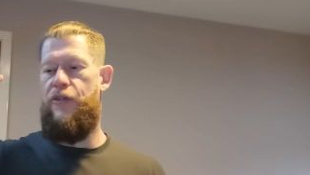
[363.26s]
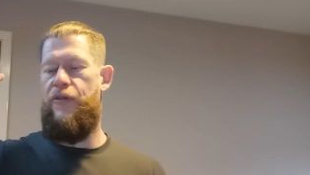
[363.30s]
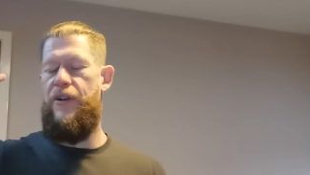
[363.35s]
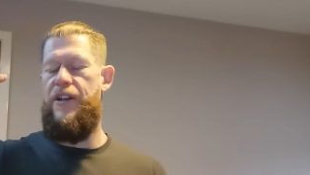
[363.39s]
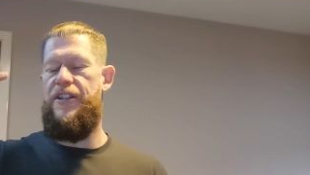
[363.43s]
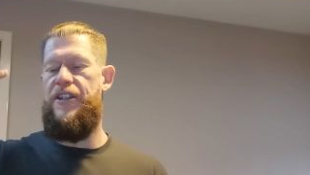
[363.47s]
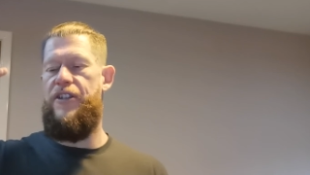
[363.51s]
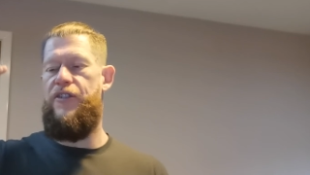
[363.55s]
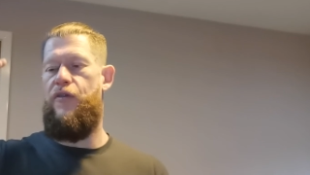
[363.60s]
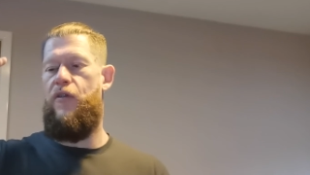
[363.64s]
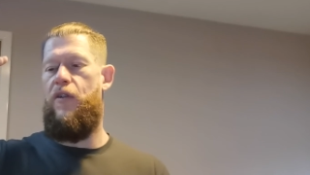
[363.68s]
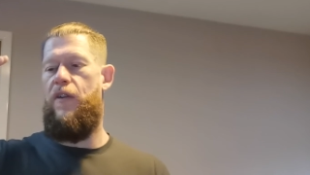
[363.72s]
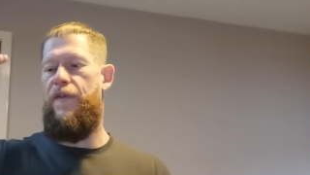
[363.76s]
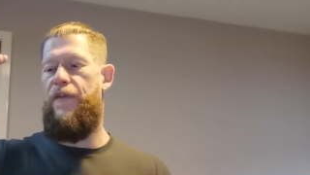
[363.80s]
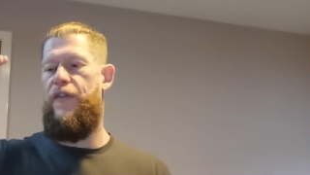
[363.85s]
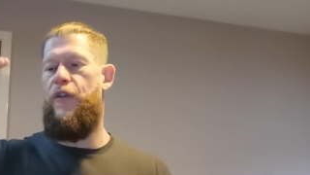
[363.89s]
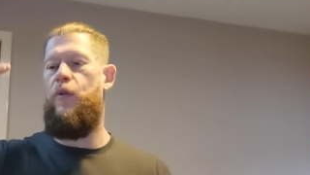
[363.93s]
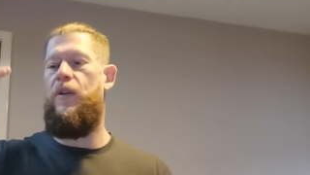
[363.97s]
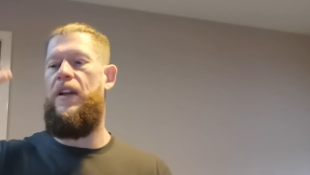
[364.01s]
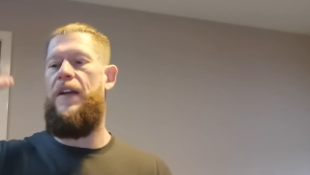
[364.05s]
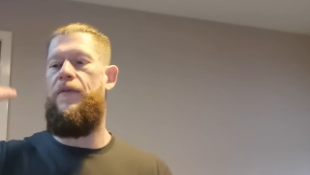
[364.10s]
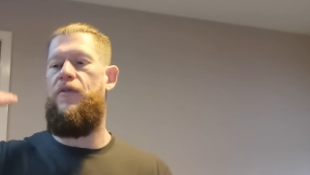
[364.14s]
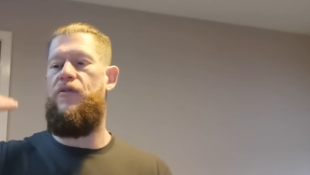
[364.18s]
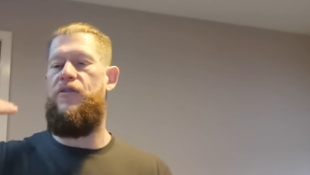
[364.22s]
increases or our
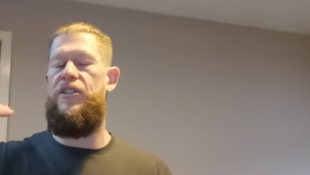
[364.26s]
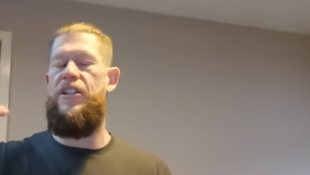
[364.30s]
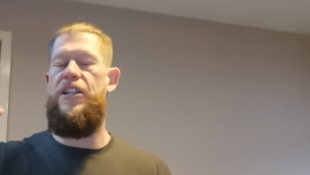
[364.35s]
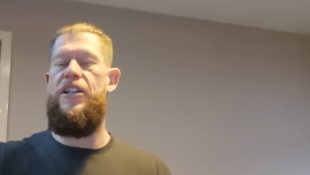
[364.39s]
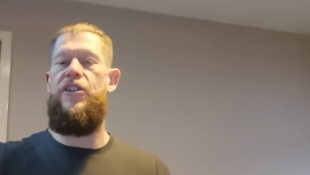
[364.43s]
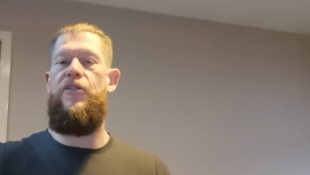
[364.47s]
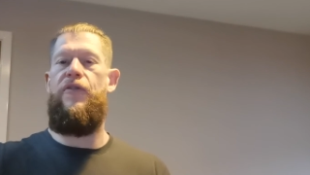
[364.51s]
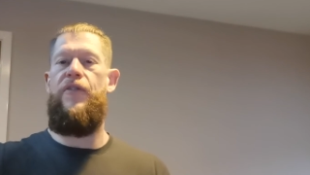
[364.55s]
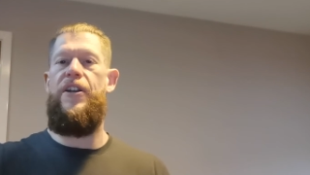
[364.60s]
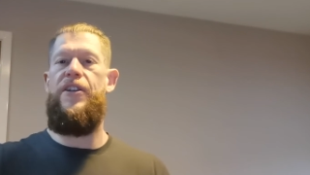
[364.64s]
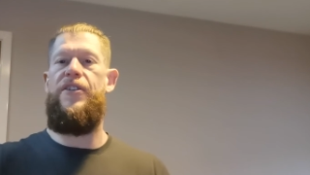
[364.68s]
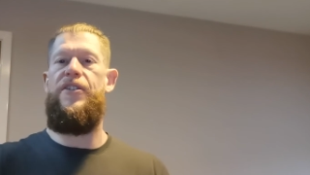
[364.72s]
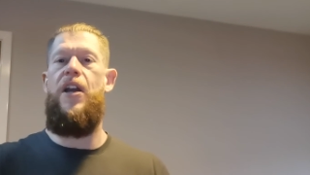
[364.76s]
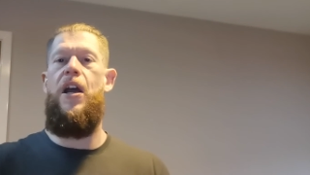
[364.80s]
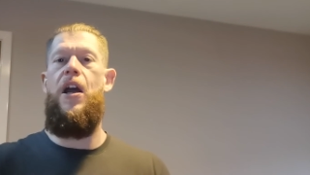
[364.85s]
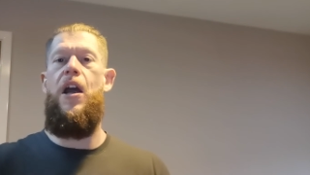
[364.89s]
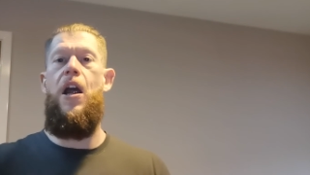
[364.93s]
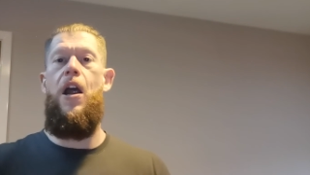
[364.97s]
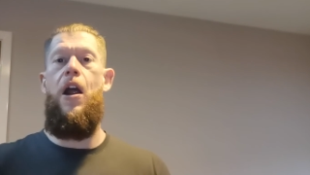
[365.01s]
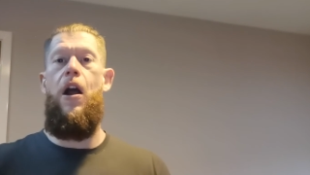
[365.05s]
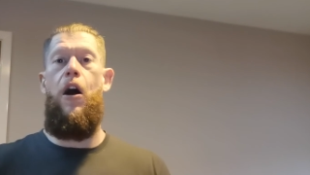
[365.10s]
fuel levels decrease,